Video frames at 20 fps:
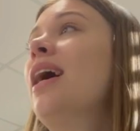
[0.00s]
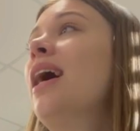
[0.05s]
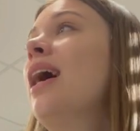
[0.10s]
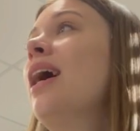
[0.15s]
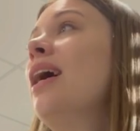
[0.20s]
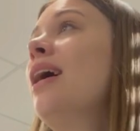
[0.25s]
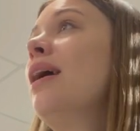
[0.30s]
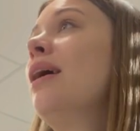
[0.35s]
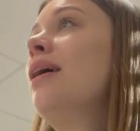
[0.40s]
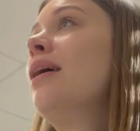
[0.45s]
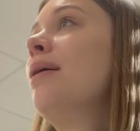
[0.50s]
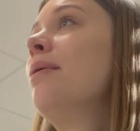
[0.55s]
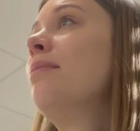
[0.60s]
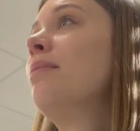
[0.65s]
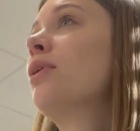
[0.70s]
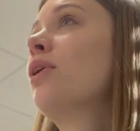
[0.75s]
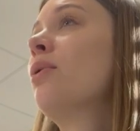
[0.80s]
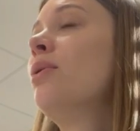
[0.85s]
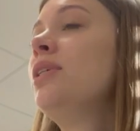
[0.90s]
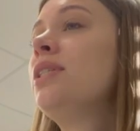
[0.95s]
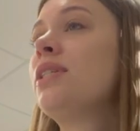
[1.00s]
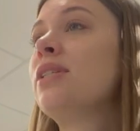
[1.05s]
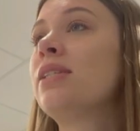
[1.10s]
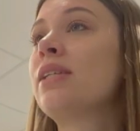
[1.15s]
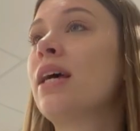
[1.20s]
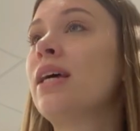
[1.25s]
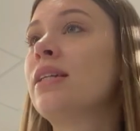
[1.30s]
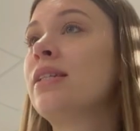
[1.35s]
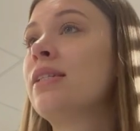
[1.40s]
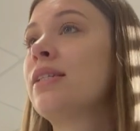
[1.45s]
Um, going to
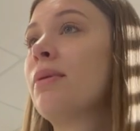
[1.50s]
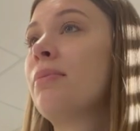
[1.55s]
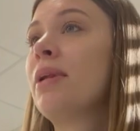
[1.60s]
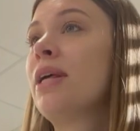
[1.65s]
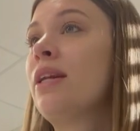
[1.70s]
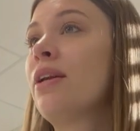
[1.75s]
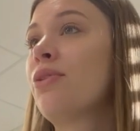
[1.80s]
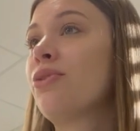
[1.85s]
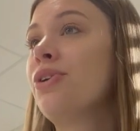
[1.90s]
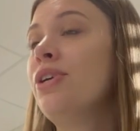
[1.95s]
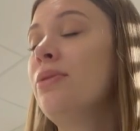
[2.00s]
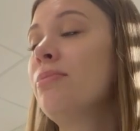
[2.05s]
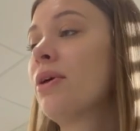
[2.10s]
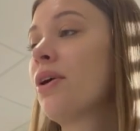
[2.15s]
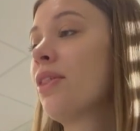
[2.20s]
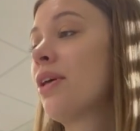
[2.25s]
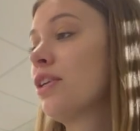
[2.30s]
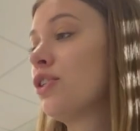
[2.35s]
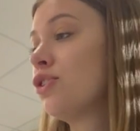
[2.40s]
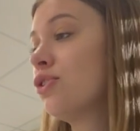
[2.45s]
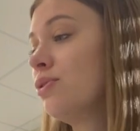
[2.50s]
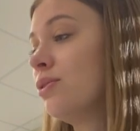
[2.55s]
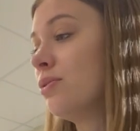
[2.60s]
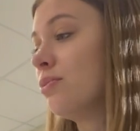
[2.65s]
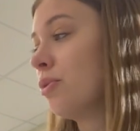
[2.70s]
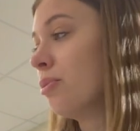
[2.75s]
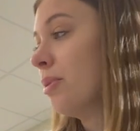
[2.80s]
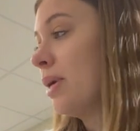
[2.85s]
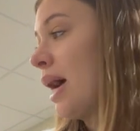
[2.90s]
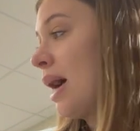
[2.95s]
send somebody another email that a student
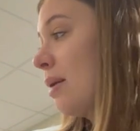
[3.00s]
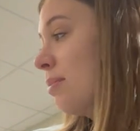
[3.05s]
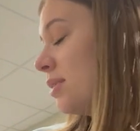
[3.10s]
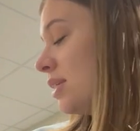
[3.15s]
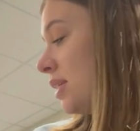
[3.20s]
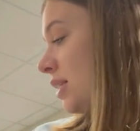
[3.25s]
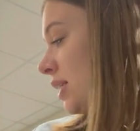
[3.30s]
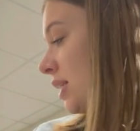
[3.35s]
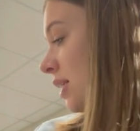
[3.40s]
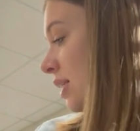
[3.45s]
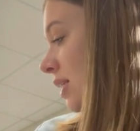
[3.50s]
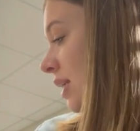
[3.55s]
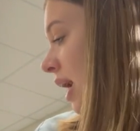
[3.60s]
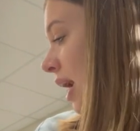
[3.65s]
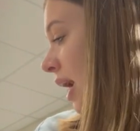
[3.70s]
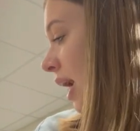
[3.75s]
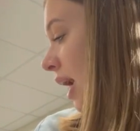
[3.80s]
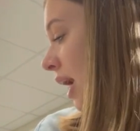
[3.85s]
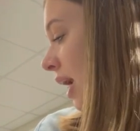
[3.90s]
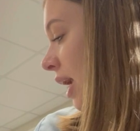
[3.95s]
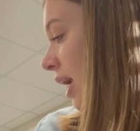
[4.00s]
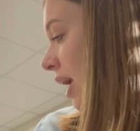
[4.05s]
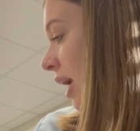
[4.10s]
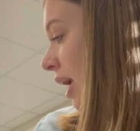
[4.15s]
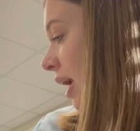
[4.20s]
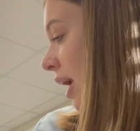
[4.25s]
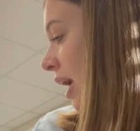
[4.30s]
will be absent today.